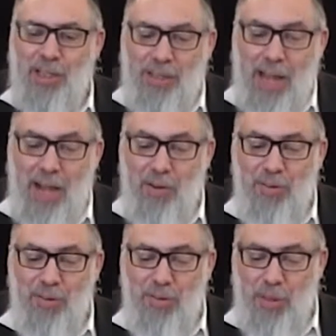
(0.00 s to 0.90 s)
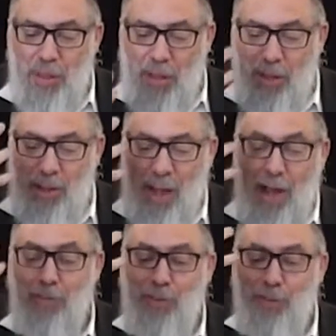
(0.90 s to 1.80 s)
Now,
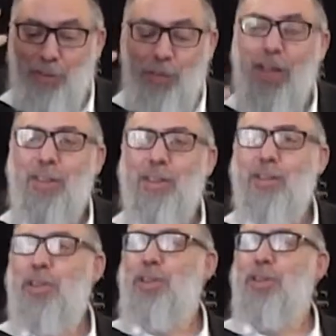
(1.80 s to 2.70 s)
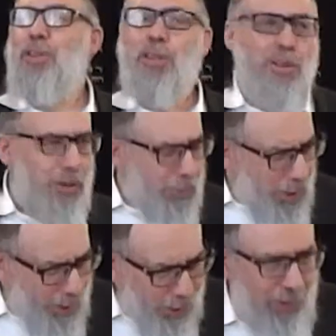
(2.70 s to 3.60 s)
hafla of a fella is such a
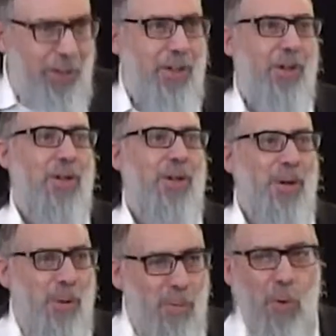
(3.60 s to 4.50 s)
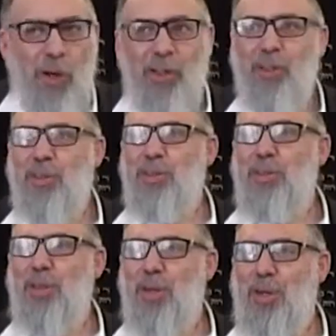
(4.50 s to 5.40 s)
clear, poignant
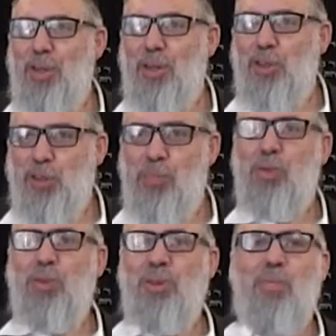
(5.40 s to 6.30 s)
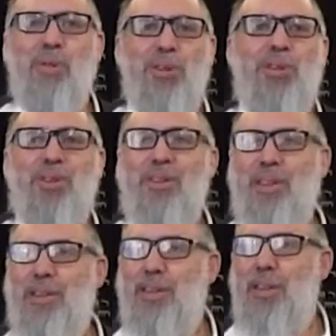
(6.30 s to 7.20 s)
shmuz and musar
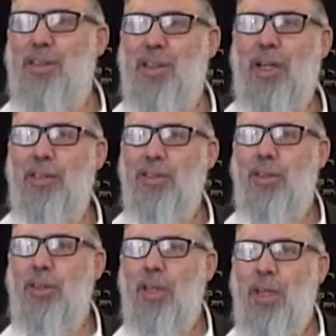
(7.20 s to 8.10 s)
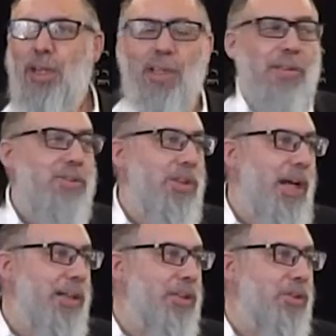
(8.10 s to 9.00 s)
that Yecheskel gives
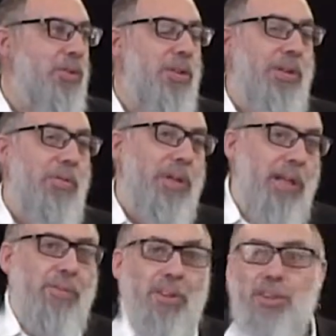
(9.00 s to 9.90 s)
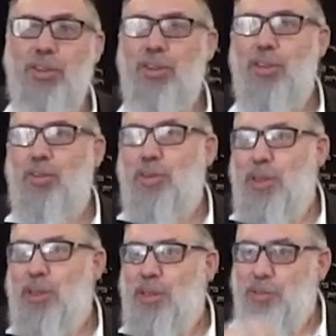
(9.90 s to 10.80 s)
Klal Yisrael that we never listened to.
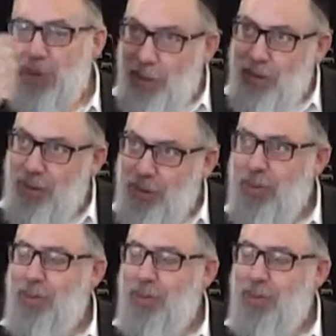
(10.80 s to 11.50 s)
And he was telling this.